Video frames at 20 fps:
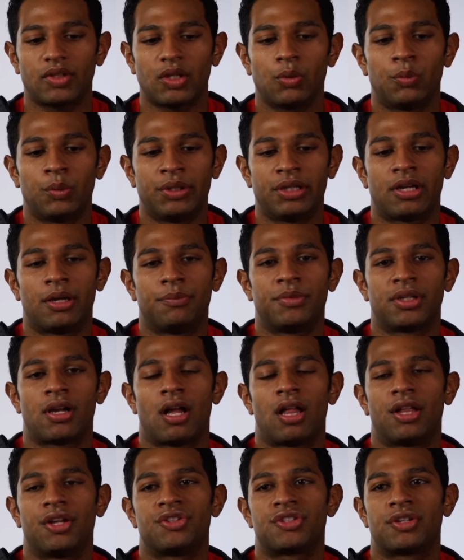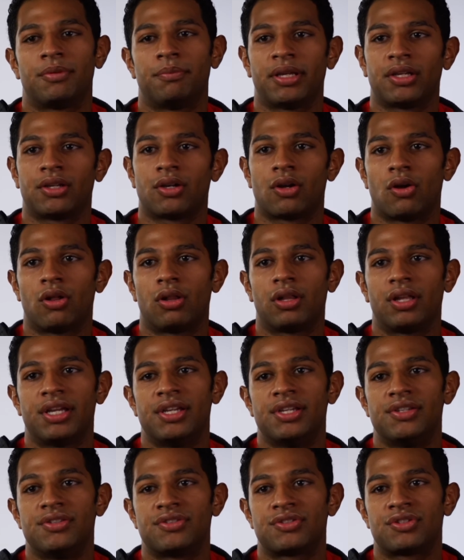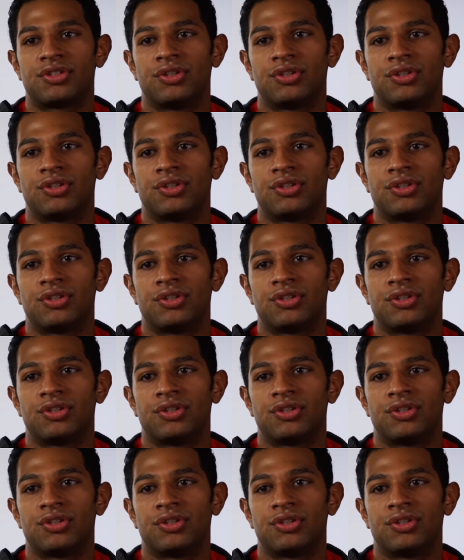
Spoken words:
when you come to college, our main goal is